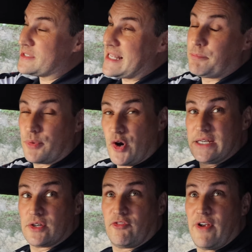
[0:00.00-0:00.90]
was that
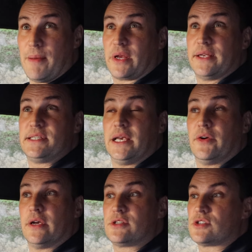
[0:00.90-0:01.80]
brighter fabric
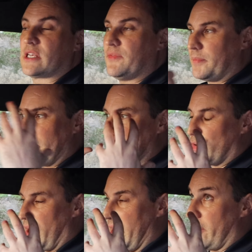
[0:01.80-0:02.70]
interior, just to give it a bit
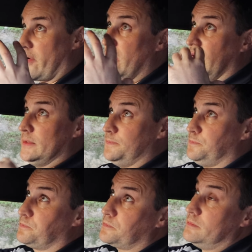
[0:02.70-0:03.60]
more air.
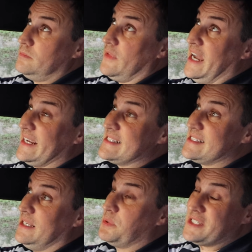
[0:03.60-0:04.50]
I can
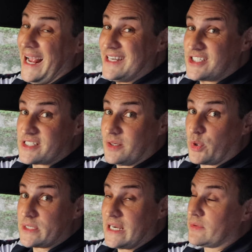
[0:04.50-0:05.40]
see potentially
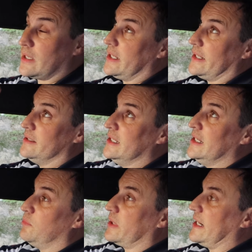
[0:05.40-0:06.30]
somewhere down the line
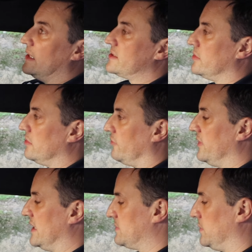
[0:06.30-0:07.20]
we're getting a sunroof
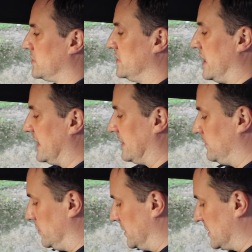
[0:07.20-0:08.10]
in this, but not at the
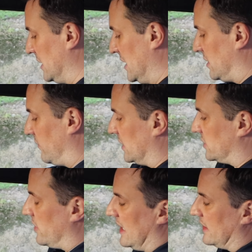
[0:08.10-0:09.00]
moment. You've
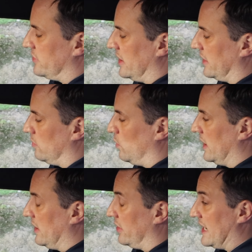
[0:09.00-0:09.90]
got your
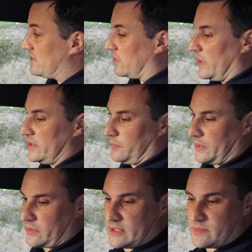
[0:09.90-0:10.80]
electric window
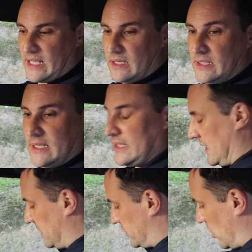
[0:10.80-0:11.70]
button as well.
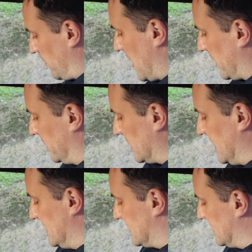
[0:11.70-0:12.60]
And the door pocket
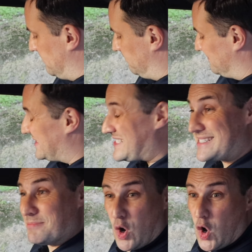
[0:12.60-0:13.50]
is
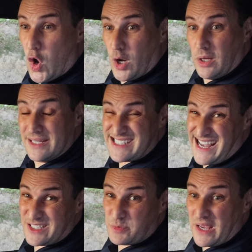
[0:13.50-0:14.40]
small. It's a
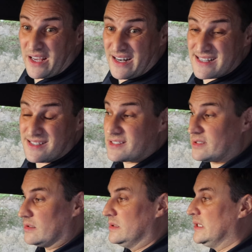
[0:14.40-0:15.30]
hatchback in essence,
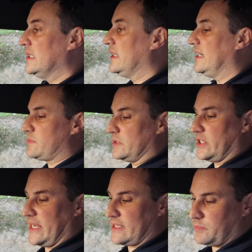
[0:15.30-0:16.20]
so it is what
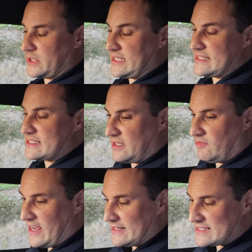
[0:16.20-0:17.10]
you're getting. But it's nice to see
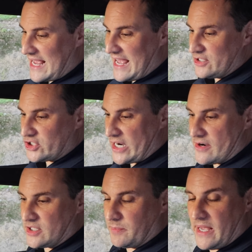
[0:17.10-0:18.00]
vents and
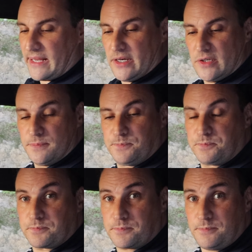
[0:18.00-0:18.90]
charging back here.
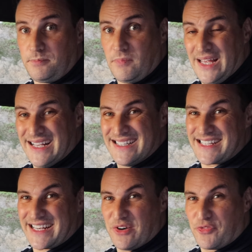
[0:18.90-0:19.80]

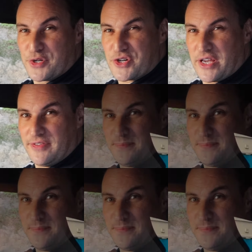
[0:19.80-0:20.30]
Stick it out for a drive.